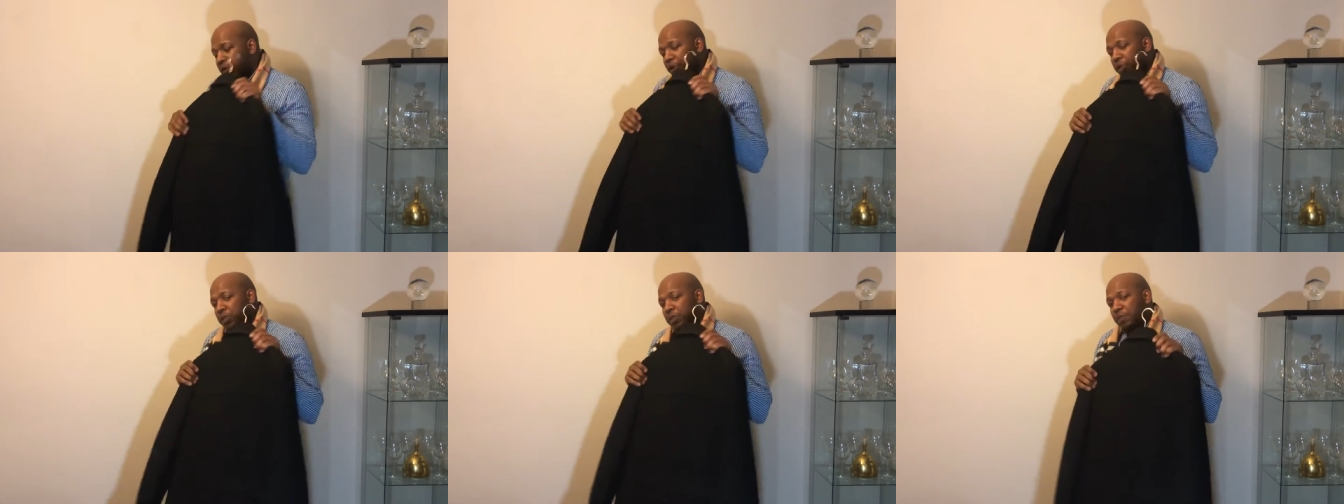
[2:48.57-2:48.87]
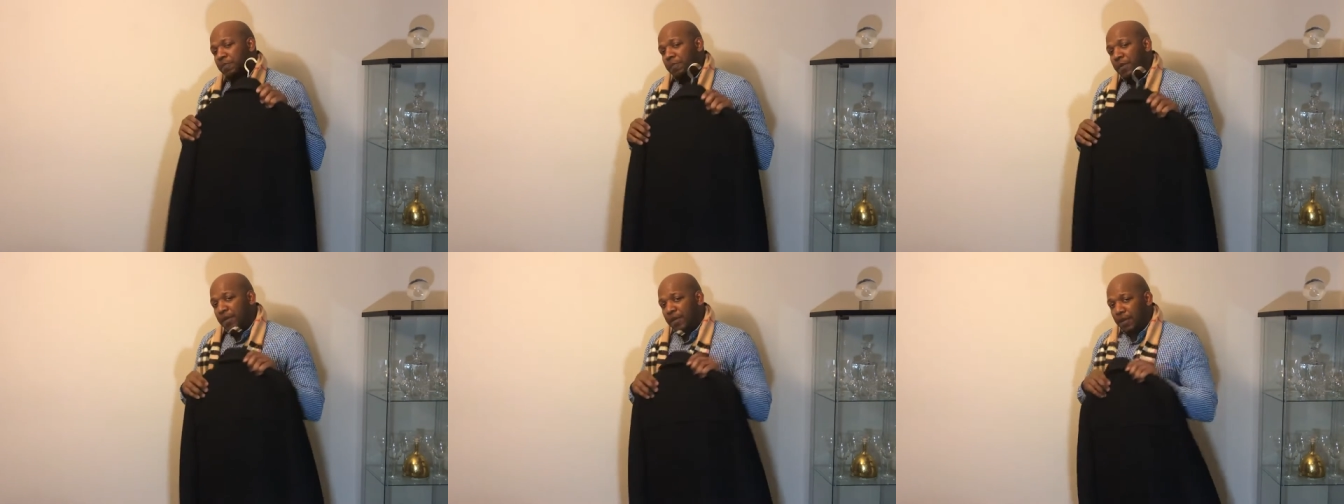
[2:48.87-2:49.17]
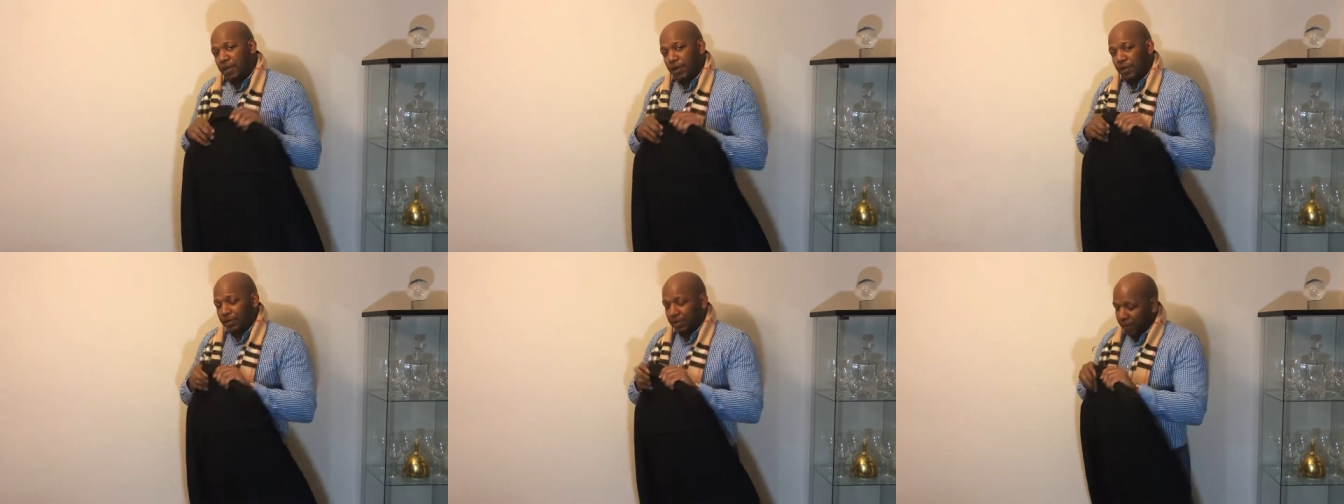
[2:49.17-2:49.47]
So it's the
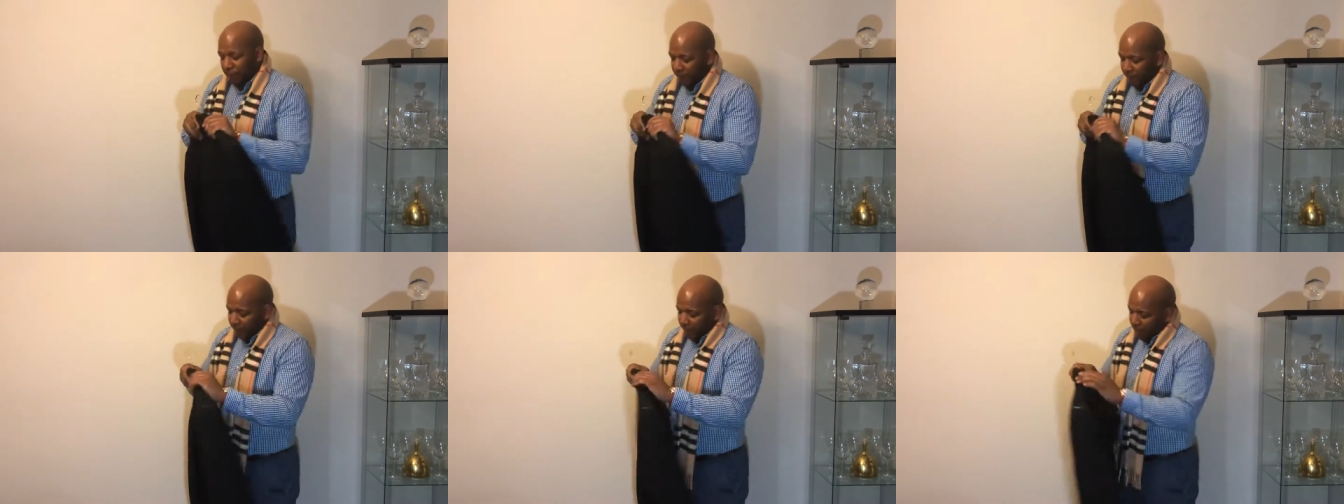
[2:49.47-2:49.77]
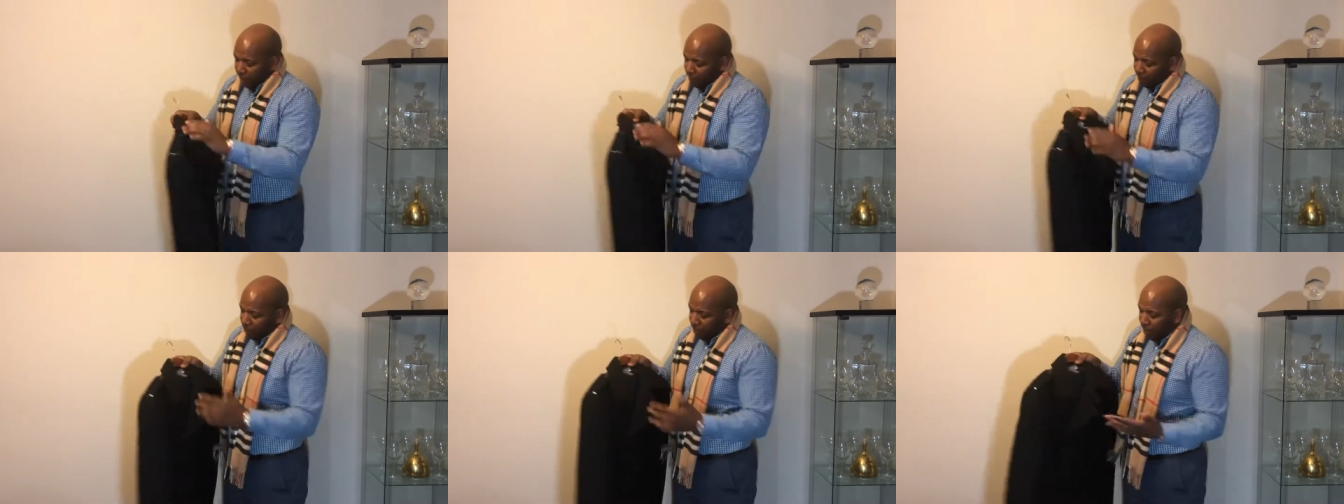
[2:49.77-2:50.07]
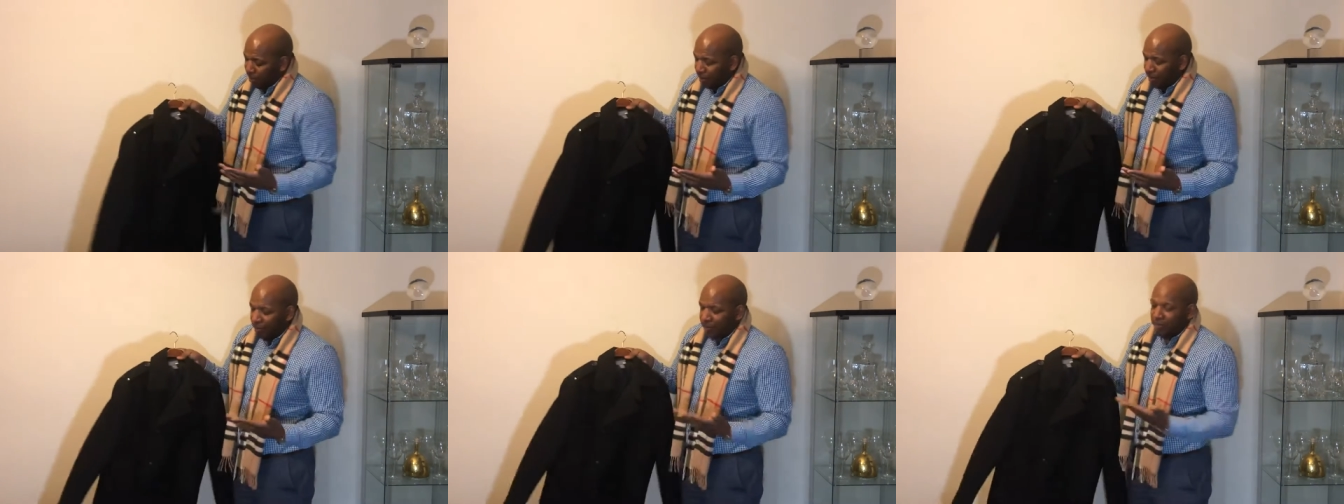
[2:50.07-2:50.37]
pea coat. Don't forget
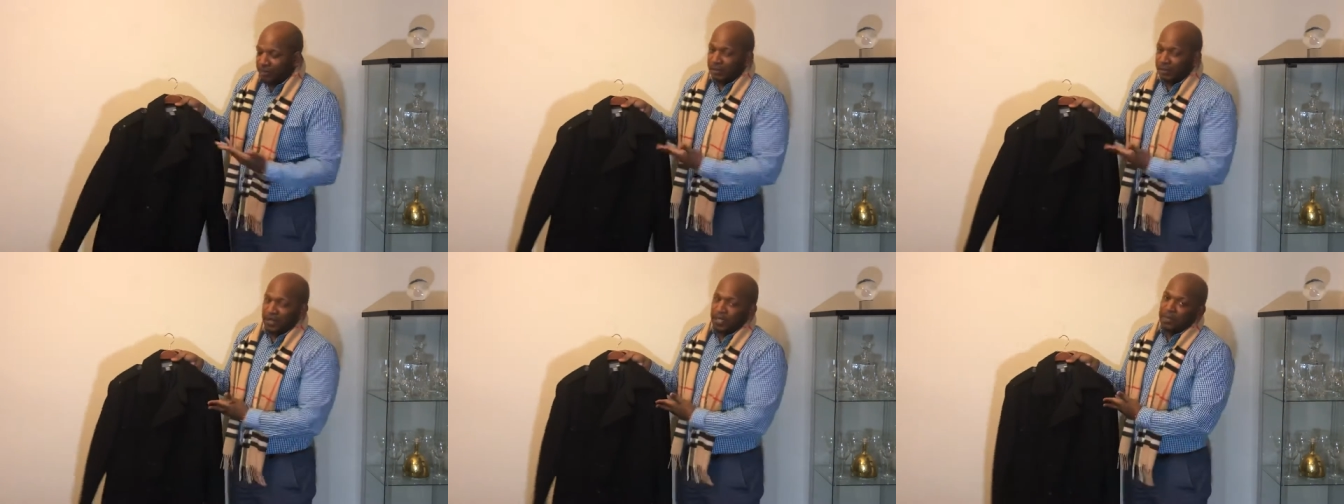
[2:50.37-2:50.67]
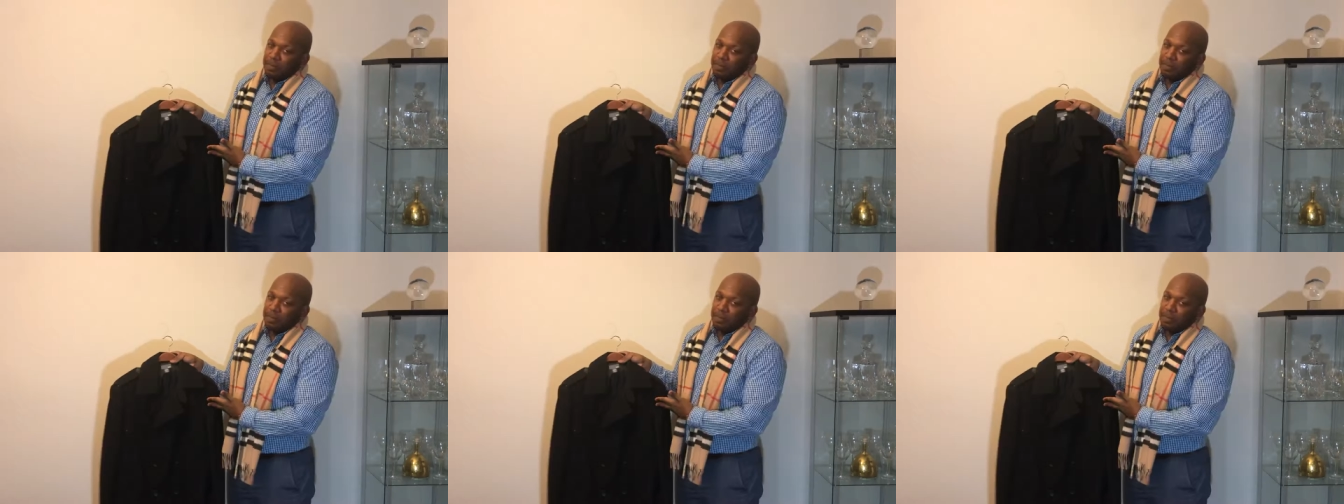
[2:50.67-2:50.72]
pea coat.